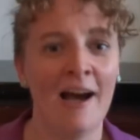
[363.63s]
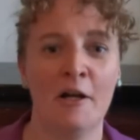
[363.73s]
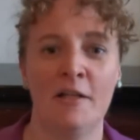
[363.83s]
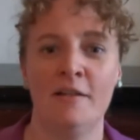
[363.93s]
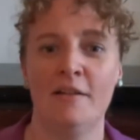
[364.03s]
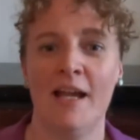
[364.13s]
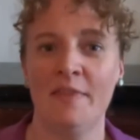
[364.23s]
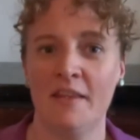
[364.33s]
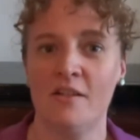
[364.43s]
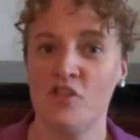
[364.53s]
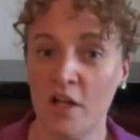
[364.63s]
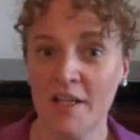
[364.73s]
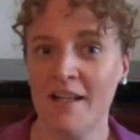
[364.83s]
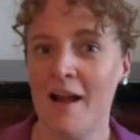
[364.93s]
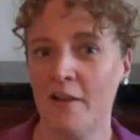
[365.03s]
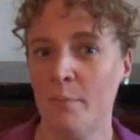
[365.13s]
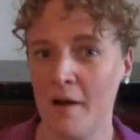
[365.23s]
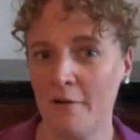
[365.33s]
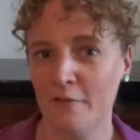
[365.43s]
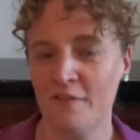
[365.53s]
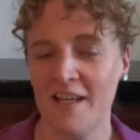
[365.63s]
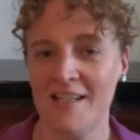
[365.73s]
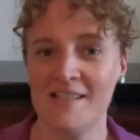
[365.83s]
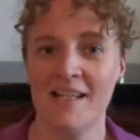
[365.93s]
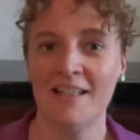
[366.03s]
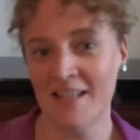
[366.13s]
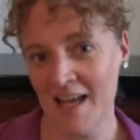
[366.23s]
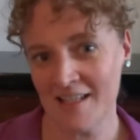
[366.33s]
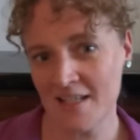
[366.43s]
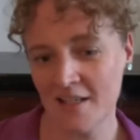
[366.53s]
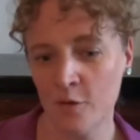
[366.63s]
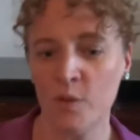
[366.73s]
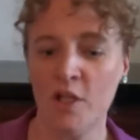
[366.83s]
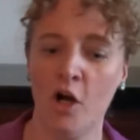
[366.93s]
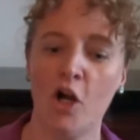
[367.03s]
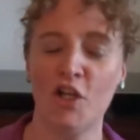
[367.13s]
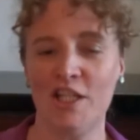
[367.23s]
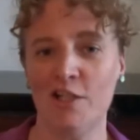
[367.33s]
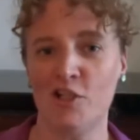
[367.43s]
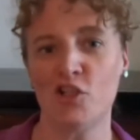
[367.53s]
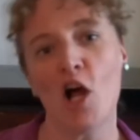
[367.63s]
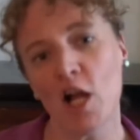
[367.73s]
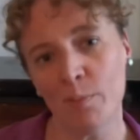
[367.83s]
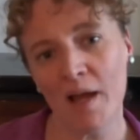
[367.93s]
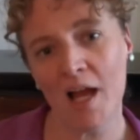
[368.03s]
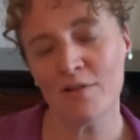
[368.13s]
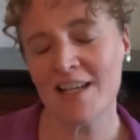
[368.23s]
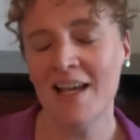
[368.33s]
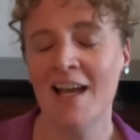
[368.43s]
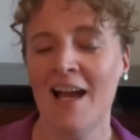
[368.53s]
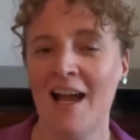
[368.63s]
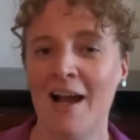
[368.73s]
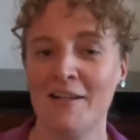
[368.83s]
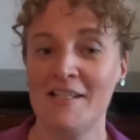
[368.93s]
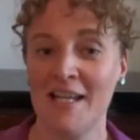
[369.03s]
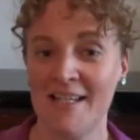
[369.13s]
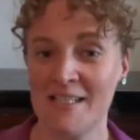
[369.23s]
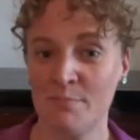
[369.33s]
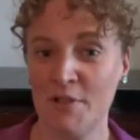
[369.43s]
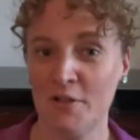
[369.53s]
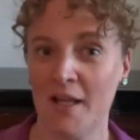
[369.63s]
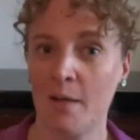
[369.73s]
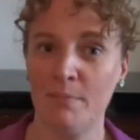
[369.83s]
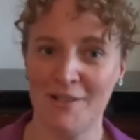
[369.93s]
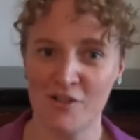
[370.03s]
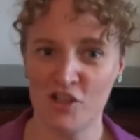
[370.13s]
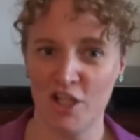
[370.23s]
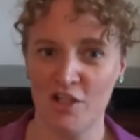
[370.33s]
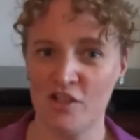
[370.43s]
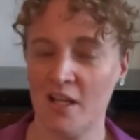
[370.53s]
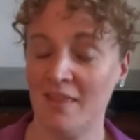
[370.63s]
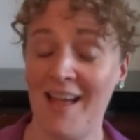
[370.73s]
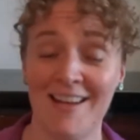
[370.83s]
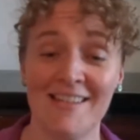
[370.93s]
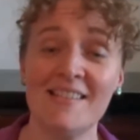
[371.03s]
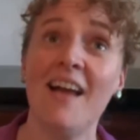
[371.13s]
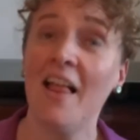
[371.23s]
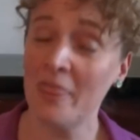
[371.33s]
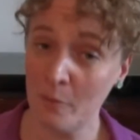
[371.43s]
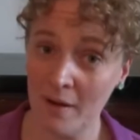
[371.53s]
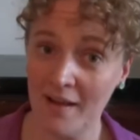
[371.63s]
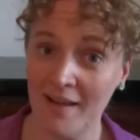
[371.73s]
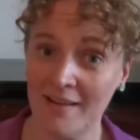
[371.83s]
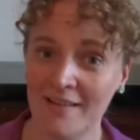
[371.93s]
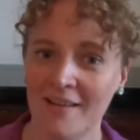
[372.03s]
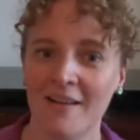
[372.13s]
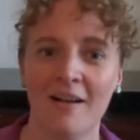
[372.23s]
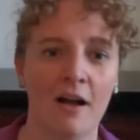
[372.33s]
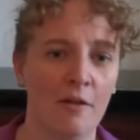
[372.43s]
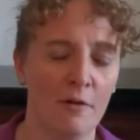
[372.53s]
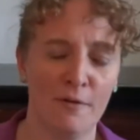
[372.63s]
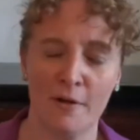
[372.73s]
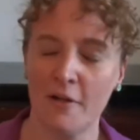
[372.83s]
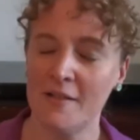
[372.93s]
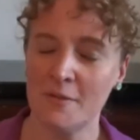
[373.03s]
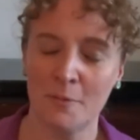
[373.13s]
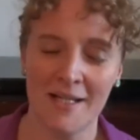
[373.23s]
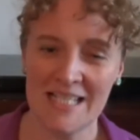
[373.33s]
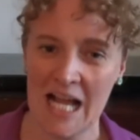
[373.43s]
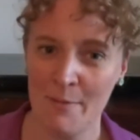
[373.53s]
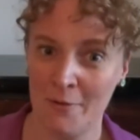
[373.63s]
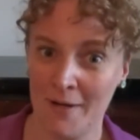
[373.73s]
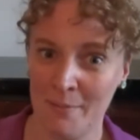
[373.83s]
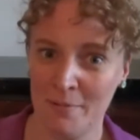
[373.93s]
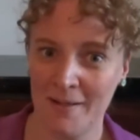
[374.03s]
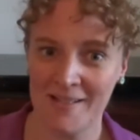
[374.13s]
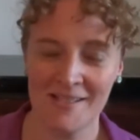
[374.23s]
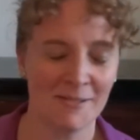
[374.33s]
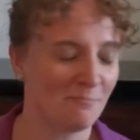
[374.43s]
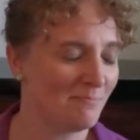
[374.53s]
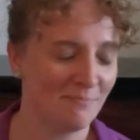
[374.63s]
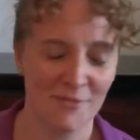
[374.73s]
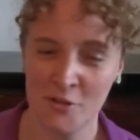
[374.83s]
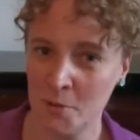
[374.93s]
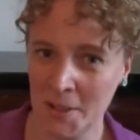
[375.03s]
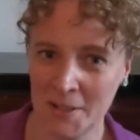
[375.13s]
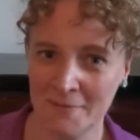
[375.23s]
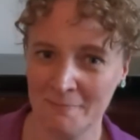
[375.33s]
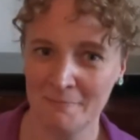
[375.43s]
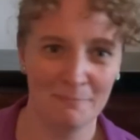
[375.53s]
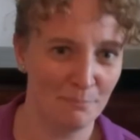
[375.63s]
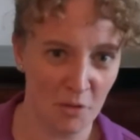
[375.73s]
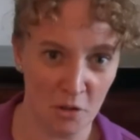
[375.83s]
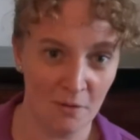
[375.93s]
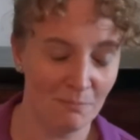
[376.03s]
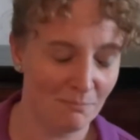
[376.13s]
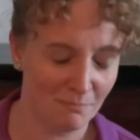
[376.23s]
at the chug it out of the bottle phase yet. We are here to talk about how to taste beer like a beer judge, and that is not the way, although there is a right time and a right place to drink beer